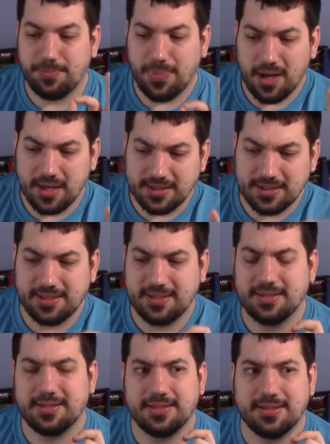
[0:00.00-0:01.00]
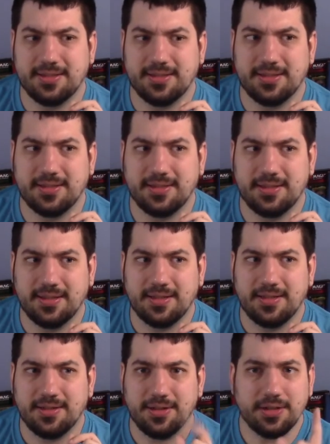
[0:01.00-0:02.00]
But
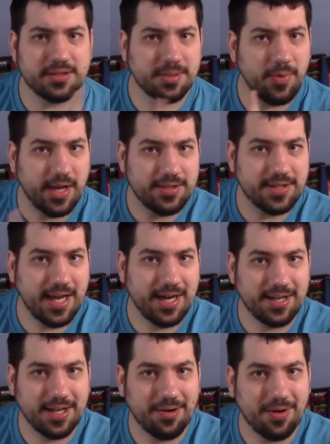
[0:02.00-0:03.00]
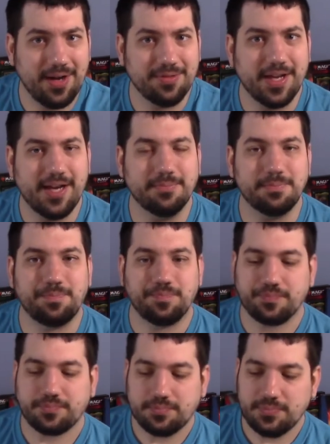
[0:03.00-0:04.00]
there are some ways to kind of get around that.
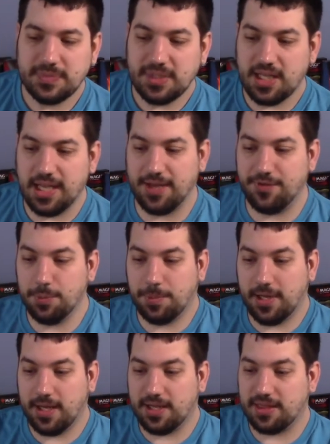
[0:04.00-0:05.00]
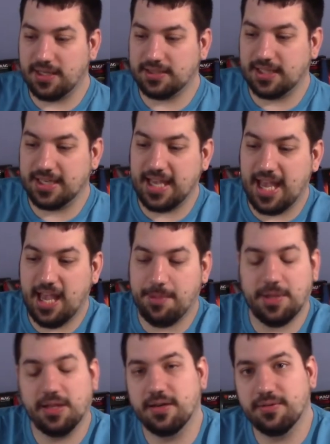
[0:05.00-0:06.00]
If you play things like
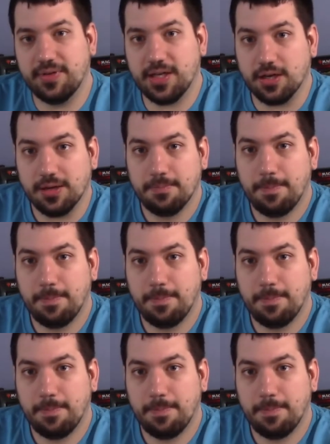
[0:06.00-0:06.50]
Amulet of Vigor,